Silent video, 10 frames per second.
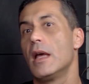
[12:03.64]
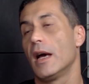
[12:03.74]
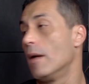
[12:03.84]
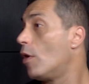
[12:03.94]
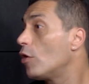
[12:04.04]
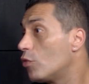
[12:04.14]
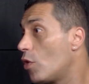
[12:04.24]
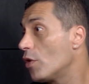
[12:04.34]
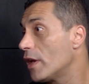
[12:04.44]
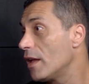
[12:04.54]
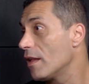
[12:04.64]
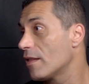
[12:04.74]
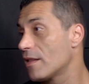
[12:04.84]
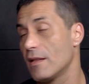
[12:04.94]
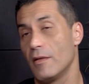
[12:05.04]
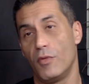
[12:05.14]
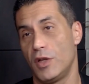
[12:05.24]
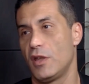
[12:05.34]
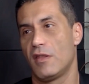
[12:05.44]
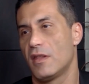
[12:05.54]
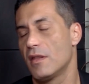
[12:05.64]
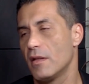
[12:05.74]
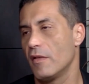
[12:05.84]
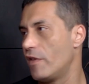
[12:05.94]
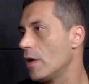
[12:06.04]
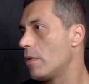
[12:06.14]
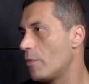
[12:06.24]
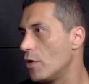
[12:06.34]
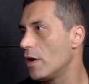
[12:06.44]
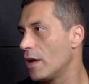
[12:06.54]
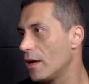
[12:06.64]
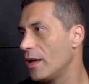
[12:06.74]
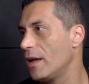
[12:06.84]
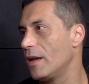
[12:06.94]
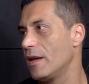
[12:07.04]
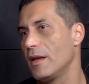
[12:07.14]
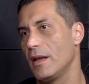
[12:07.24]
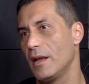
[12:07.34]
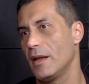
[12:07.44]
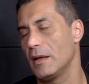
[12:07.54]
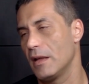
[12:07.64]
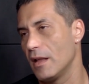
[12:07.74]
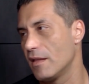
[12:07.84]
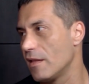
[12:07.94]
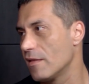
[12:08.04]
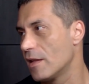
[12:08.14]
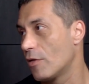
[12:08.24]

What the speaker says: Remote workers, which is very popular since the